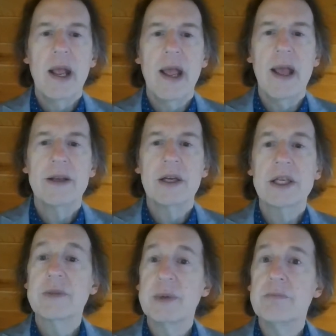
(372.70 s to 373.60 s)
And
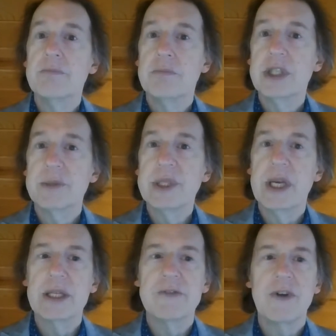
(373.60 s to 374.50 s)
Kiss Me
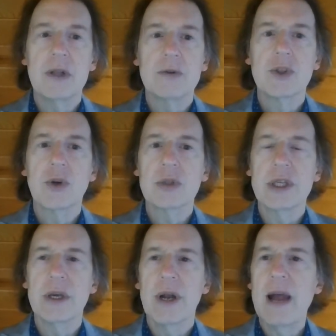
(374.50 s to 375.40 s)
Deadly followed
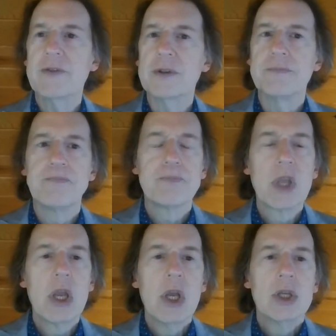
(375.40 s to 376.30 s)
shortly thereafter.
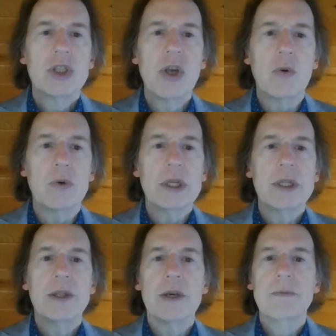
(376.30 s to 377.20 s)
So
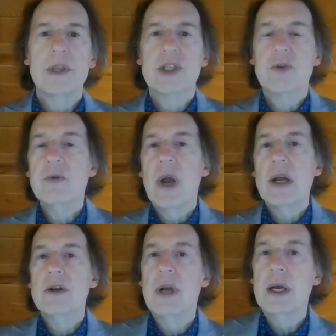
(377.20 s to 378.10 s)
the
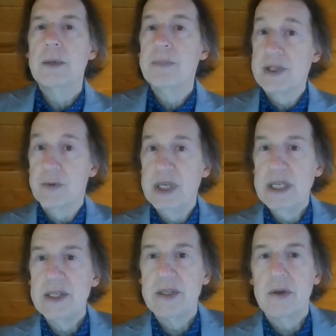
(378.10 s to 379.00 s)
screenwriter,
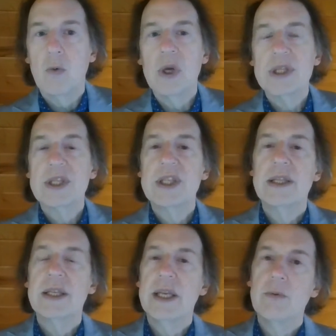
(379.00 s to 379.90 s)
Bezarides, once
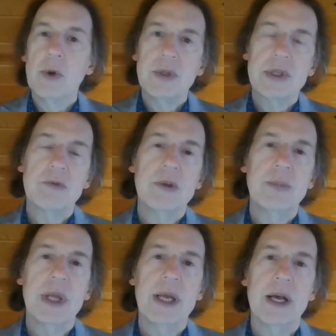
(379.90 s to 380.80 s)
said that he wrote the
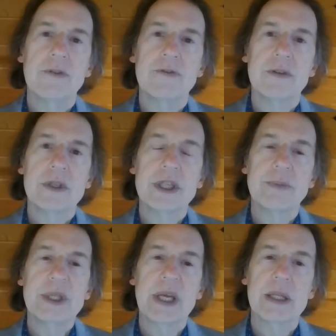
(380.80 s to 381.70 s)
screenplay of
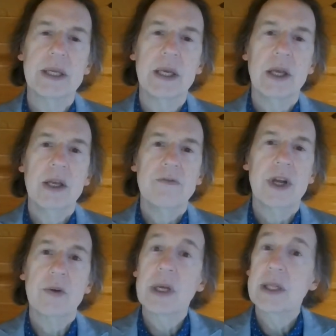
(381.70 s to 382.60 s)
Kiss Me Deadly
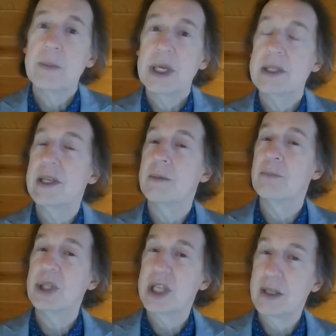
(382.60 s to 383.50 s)
very quickly because he
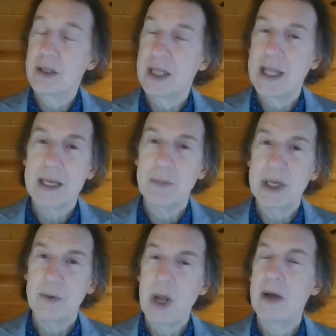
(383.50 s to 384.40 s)
didn't particularly like
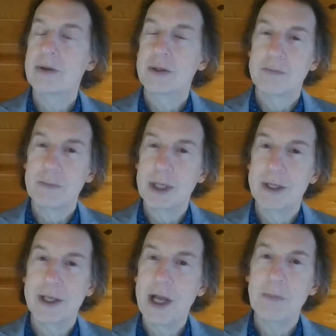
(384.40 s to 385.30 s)
being around
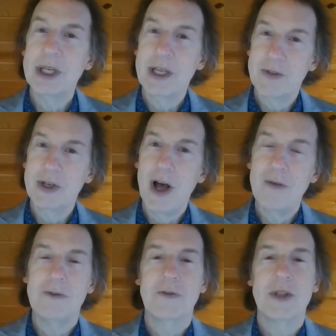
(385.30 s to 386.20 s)
the company of the
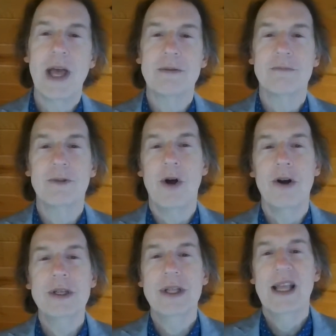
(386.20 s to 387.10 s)
novel for that
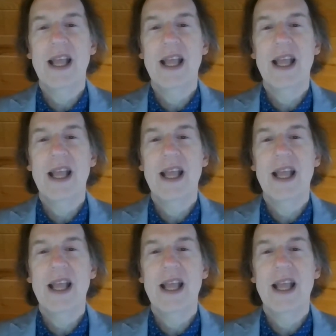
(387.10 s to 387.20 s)
long.